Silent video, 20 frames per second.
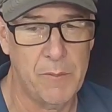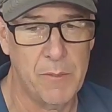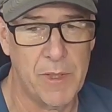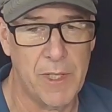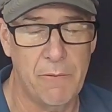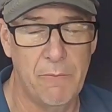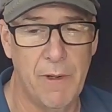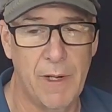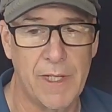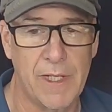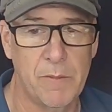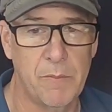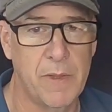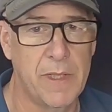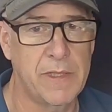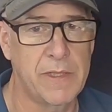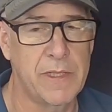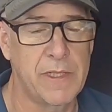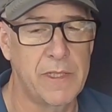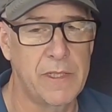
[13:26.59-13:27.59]
but I
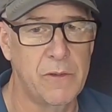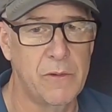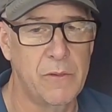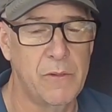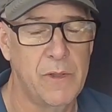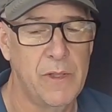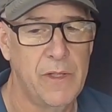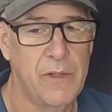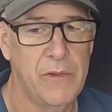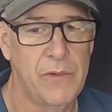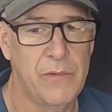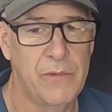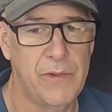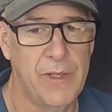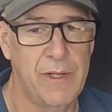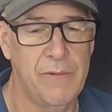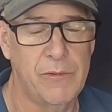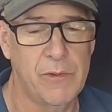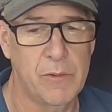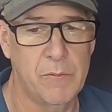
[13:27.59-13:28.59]
recommend that you
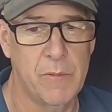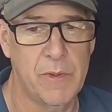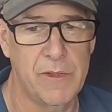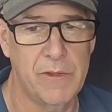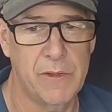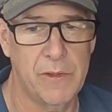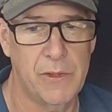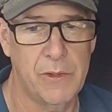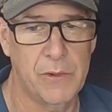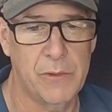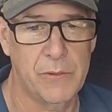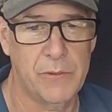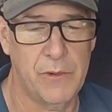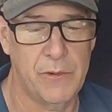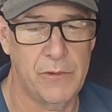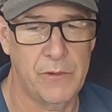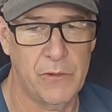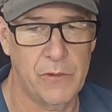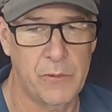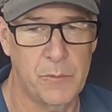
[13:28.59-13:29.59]
save some material to
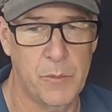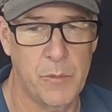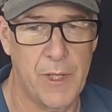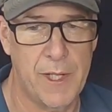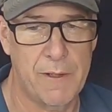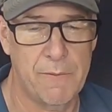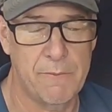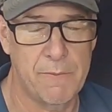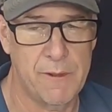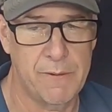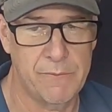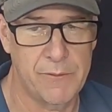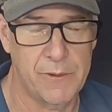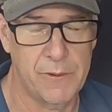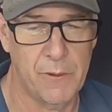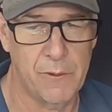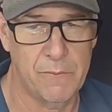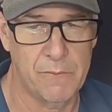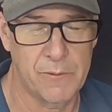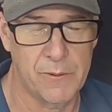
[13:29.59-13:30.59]
just spread a rivet
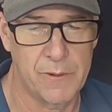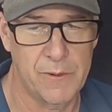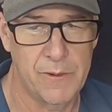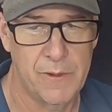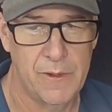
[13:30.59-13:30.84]
over